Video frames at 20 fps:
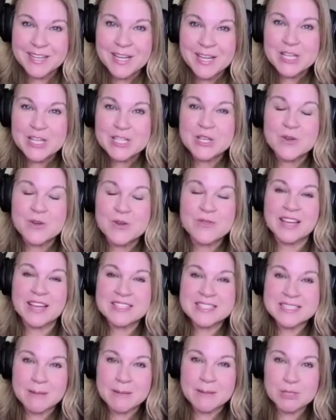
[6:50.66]
So that's
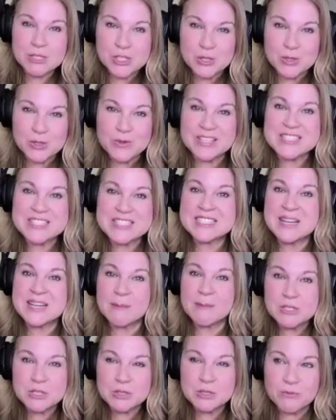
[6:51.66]
number two. That's number
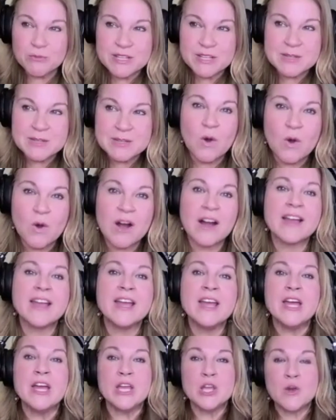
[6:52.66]
two reason why
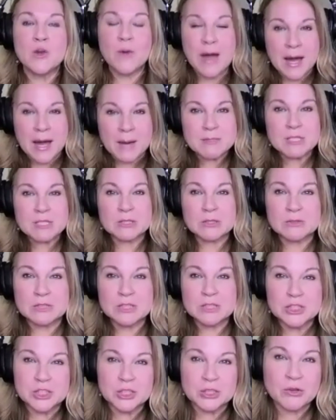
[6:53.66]
you absolutely
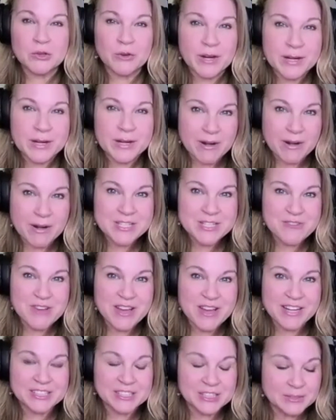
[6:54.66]
should create a brand
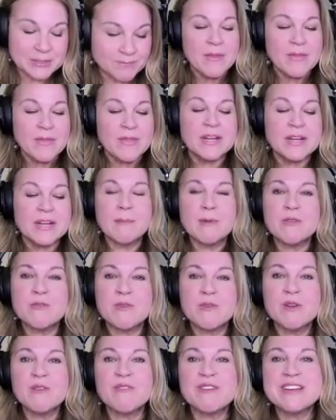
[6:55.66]
strategy. The number
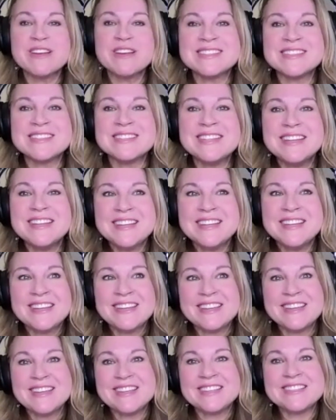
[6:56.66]
three reason
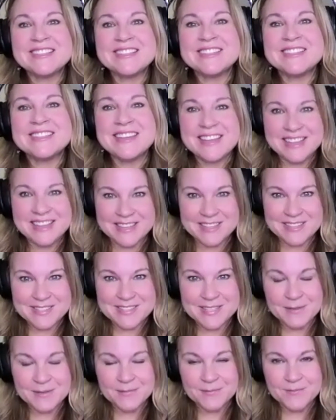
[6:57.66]
is
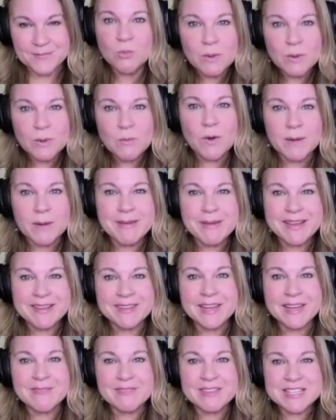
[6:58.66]
ease. Don't we want to make
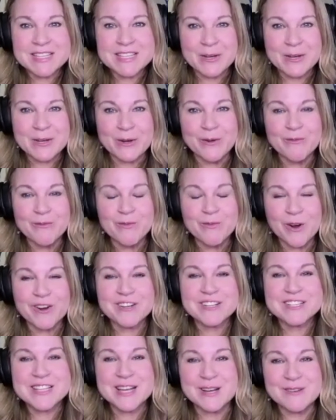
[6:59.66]
life easier for
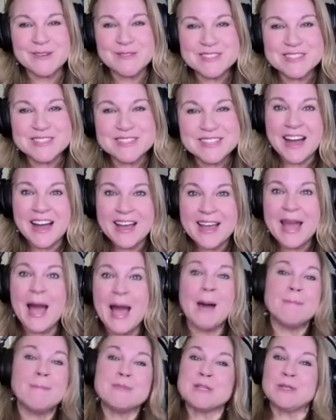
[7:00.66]
ourselves? I
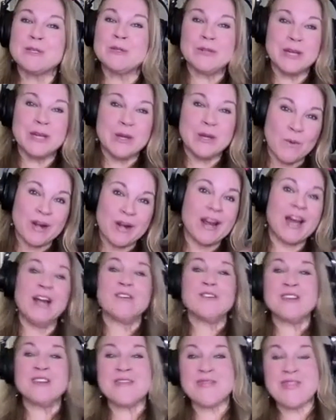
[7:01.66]
absolutely
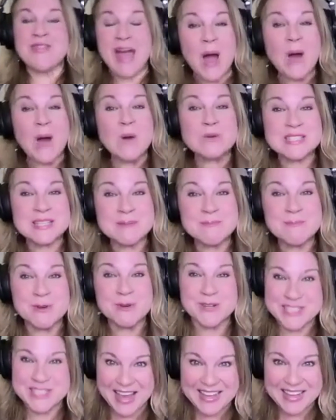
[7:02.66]

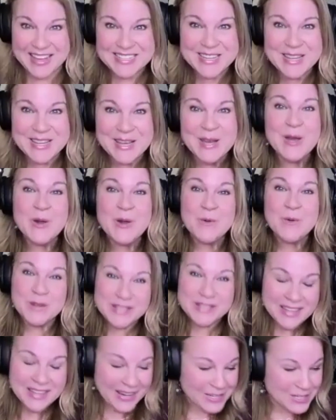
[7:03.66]
100,000% would
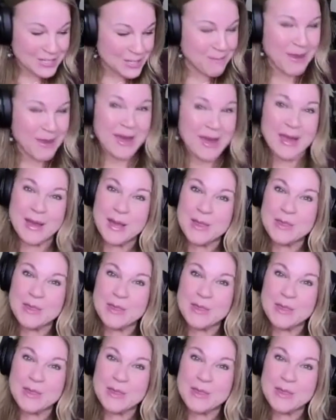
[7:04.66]
like to make the